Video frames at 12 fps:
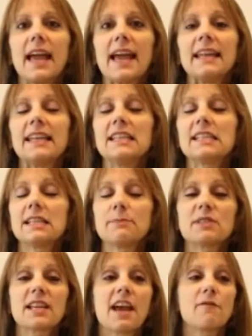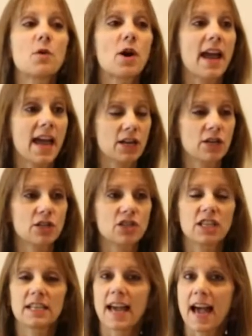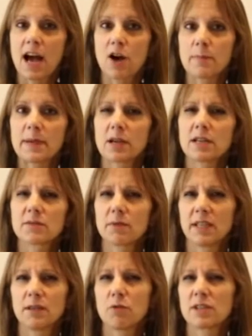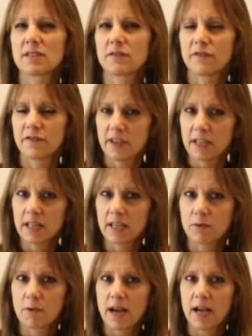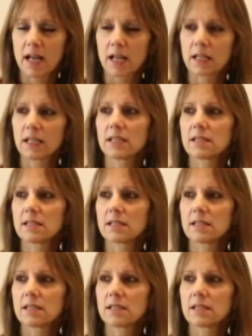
And he seems to have more energy now, because when he wasn't feeling well